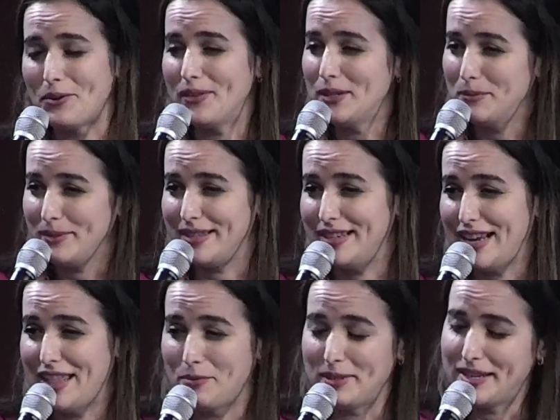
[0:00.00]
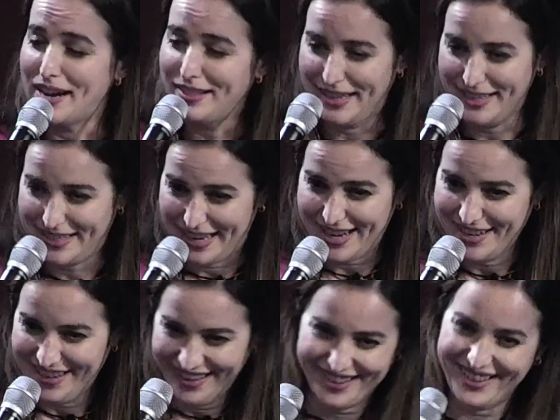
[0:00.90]
this was the day there was not LinkedIn,
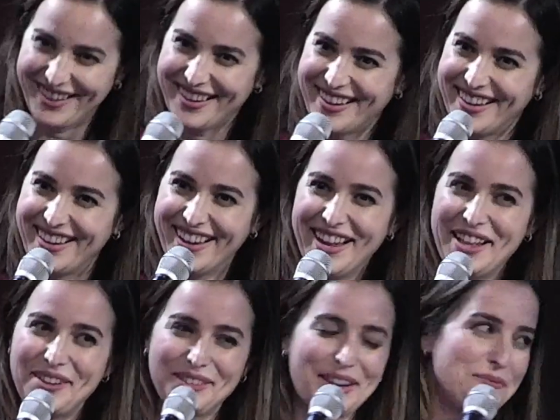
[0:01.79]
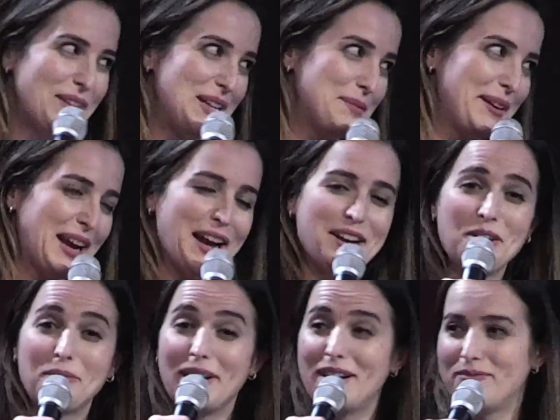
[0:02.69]
there's not Facebook, I had no
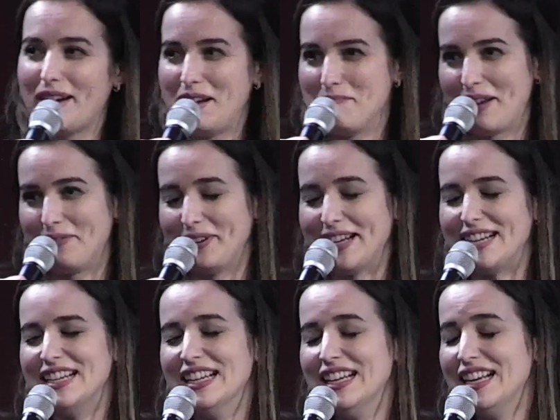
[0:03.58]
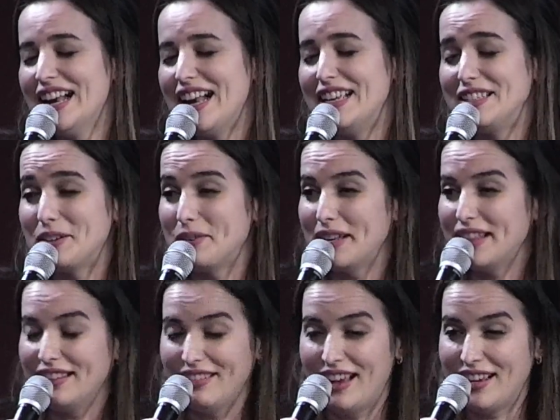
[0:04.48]
way to find Marwa. And so we
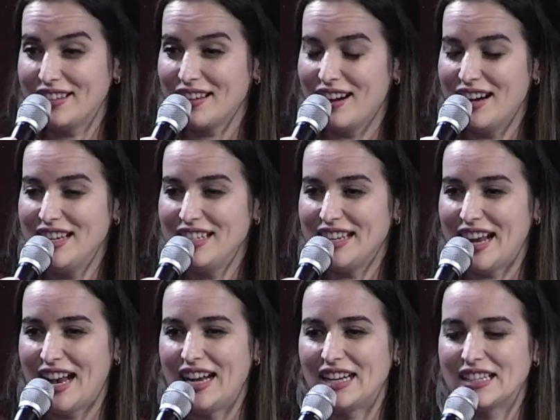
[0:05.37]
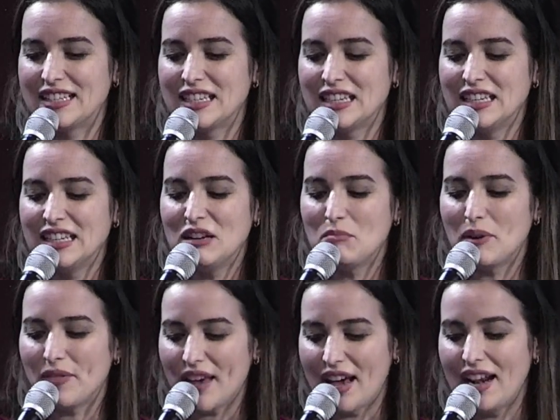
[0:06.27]
lost contact.
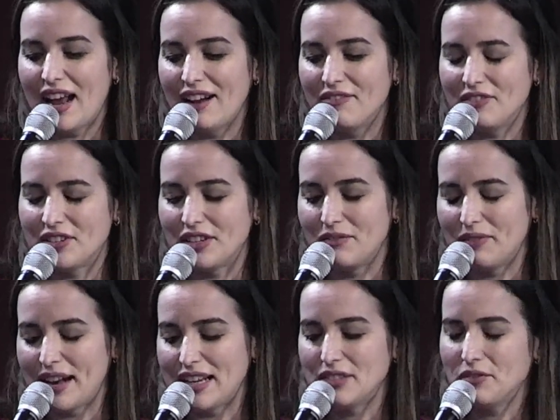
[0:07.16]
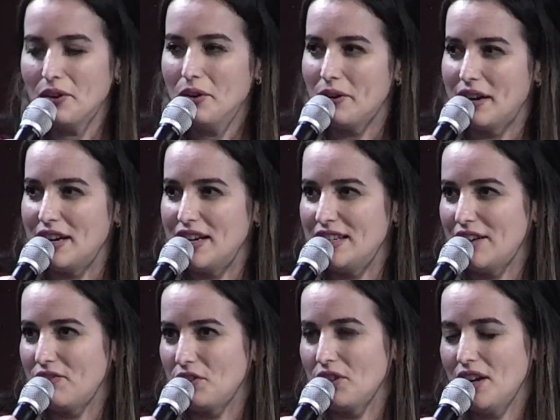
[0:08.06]
But then fast forward,
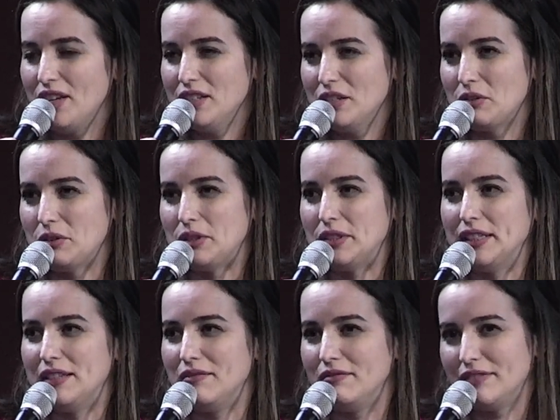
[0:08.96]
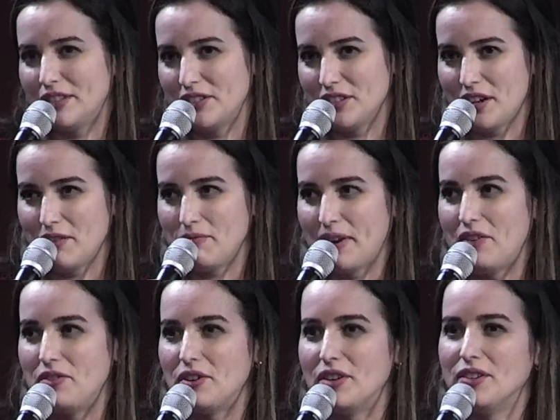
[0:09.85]
after law school, and there's a lot of
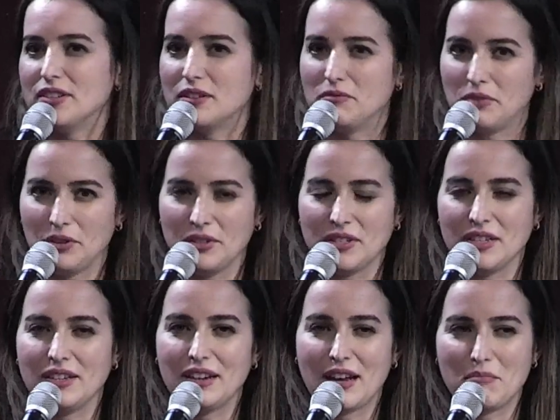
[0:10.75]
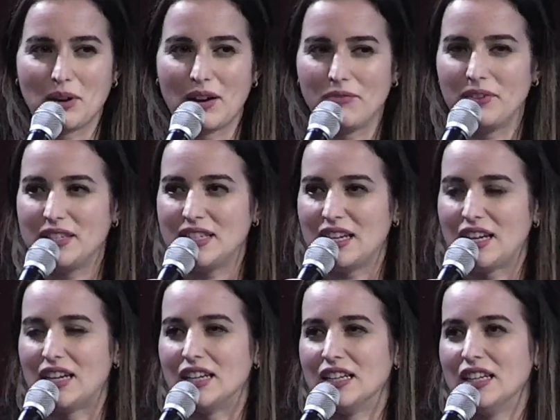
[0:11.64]
founders and folks in nonprofits
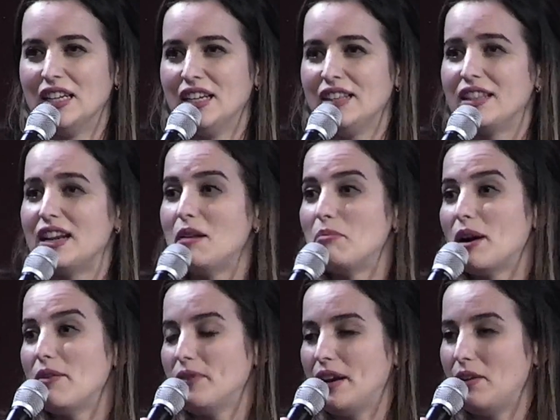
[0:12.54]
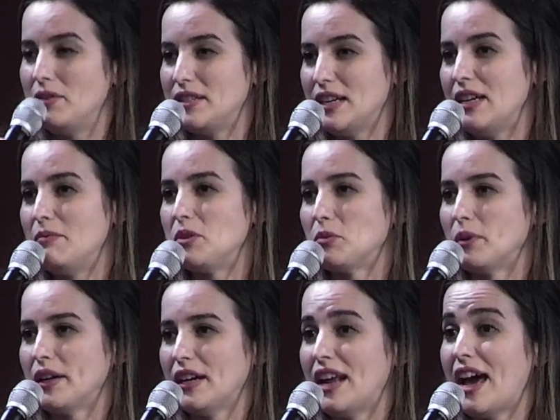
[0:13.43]
here, the nonprofit I was signed up to
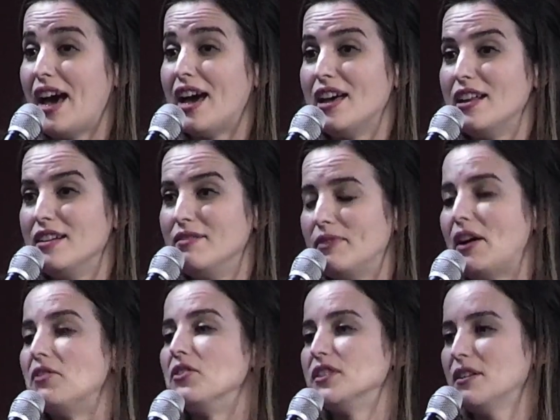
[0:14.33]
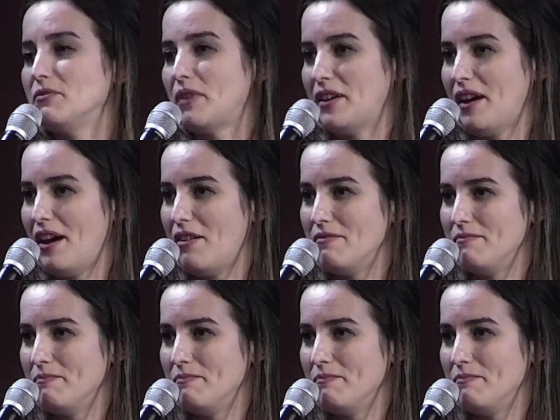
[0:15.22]
work on had founders that fell out.